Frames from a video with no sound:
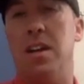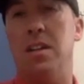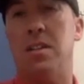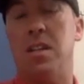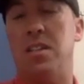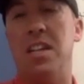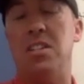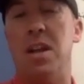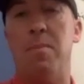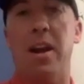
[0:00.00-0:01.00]
teach
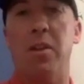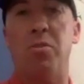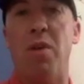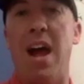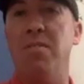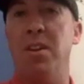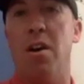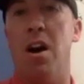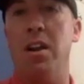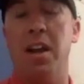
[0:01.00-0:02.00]
them how to thrive in
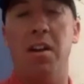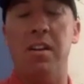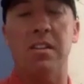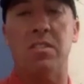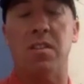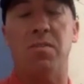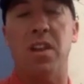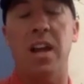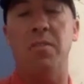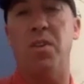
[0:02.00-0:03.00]
all areas of
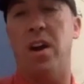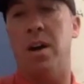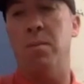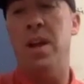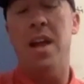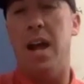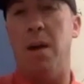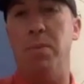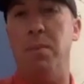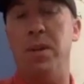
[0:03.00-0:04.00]
life,
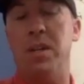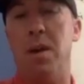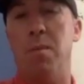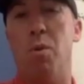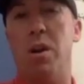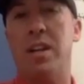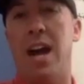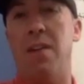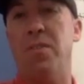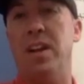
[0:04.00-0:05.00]
help them become more
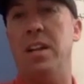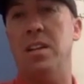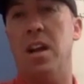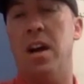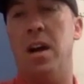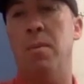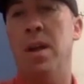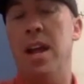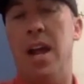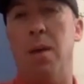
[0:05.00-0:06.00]
confident,
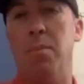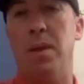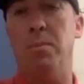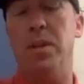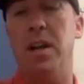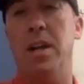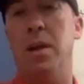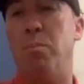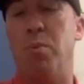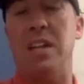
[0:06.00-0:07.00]
help them to
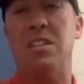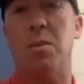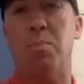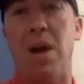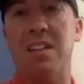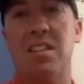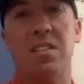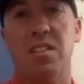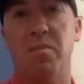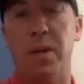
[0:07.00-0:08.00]
embrace the
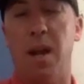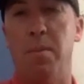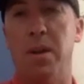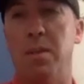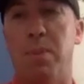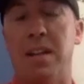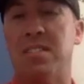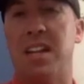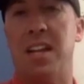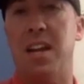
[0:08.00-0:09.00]
process of becoming the best
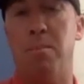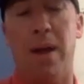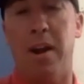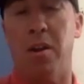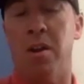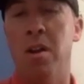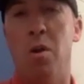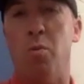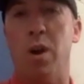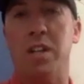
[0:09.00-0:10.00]
at getting better,
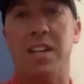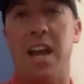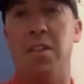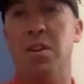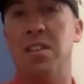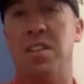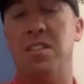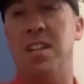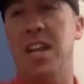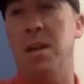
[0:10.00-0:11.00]
work together as a
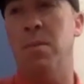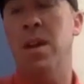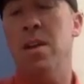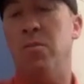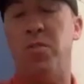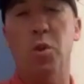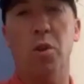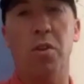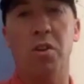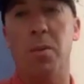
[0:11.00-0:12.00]
team, fuel
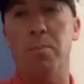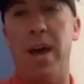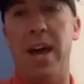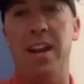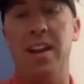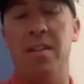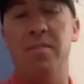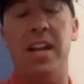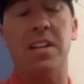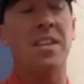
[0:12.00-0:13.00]
their
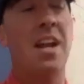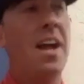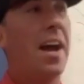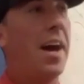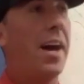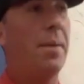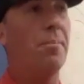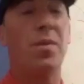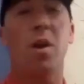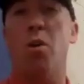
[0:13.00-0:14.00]
competitiveness,
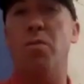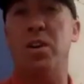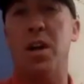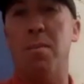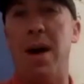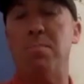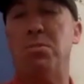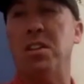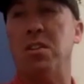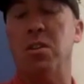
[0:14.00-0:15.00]
overcome
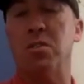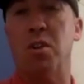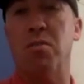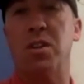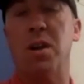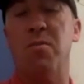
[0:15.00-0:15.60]
obstacles, overcome